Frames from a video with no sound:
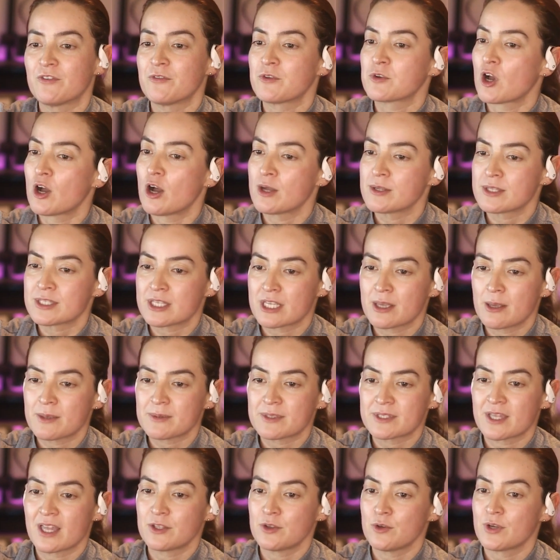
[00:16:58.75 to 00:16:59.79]
of
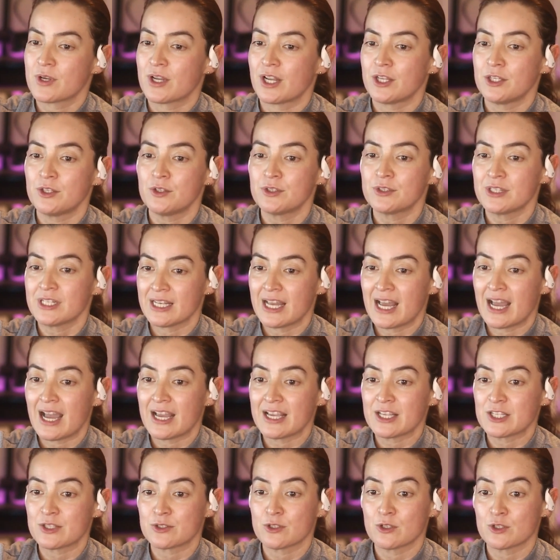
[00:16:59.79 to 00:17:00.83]
concepts that you can
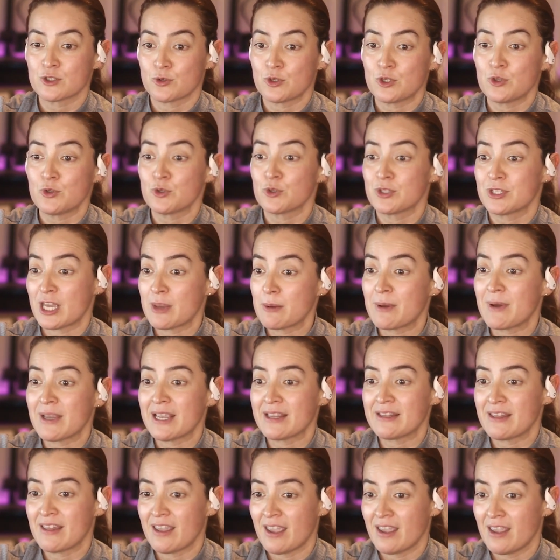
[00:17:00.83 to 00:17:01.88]
utilize also in your day
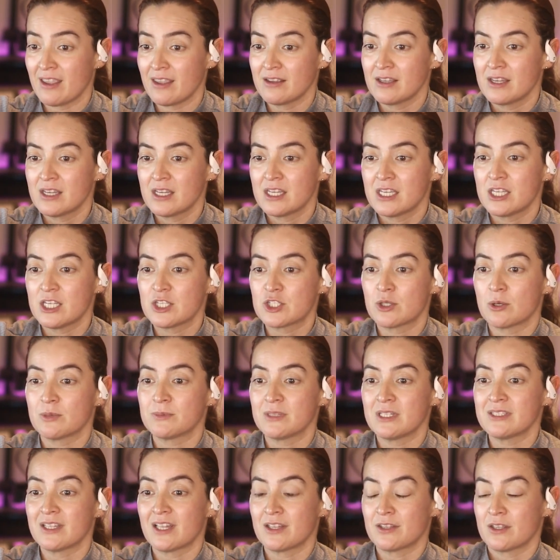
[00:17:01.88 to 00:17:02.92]
by day. It's
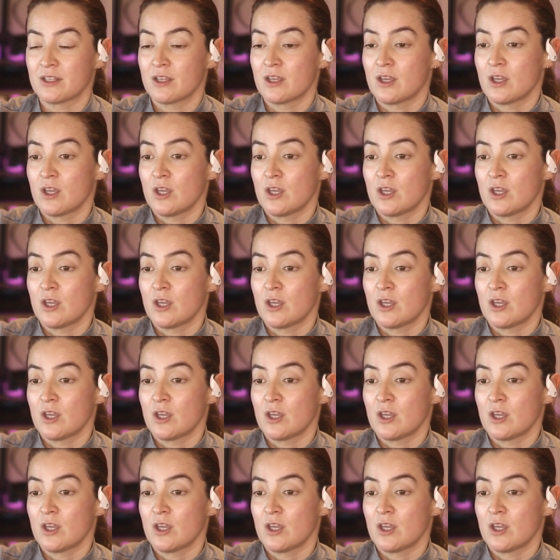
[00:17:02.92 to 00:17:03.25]
something that,